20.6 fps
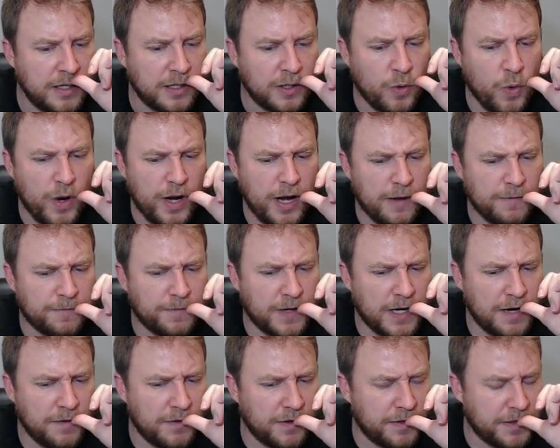Queen
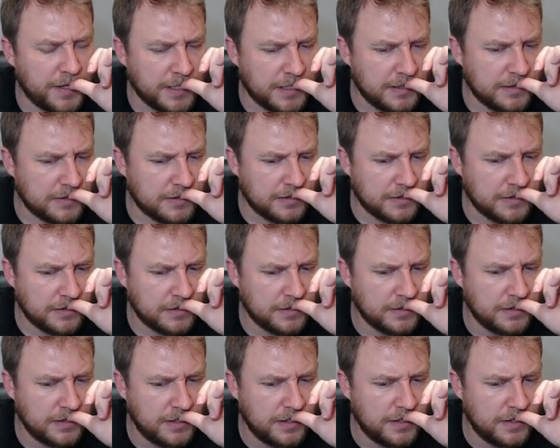a5, I think, is
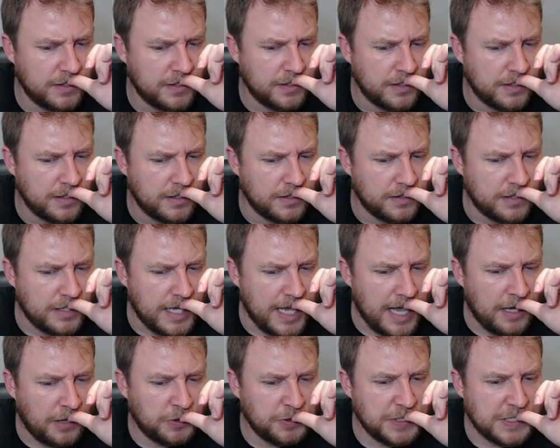the
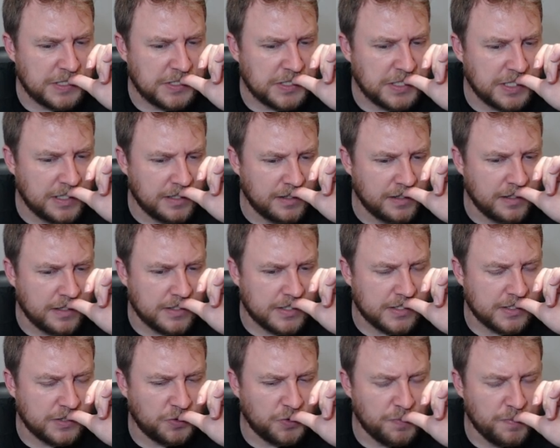eldest and
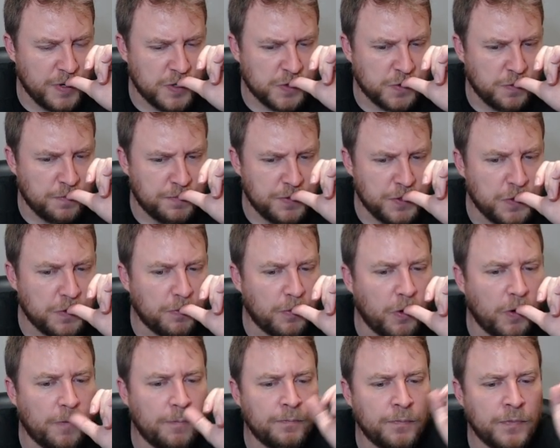still the most
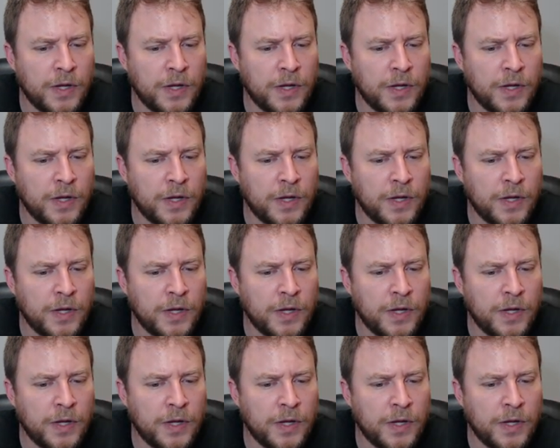reputable,